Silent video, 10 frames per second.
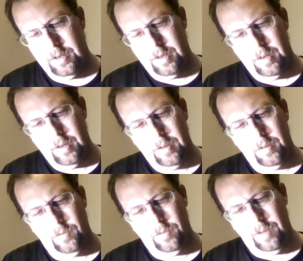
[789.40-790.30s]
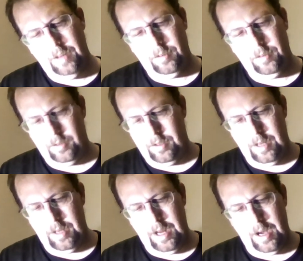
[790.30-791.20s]
and then the hair, and I
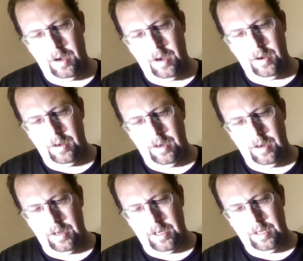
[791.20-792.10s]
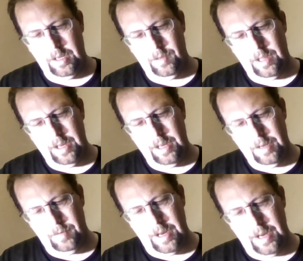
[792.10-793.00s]
gotta keep it lined up now.
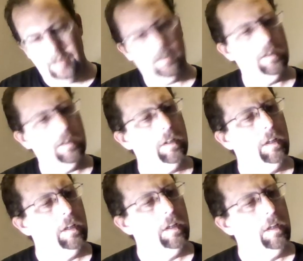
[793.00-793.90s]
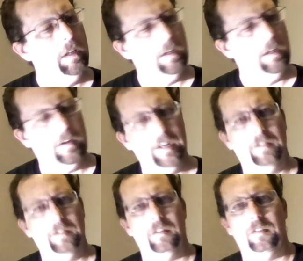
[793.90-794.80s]
Alright, so this is how
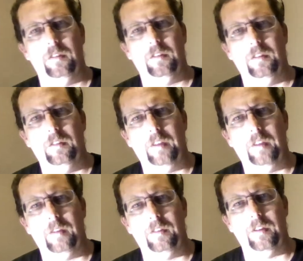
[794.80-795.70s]
it's looking right now. And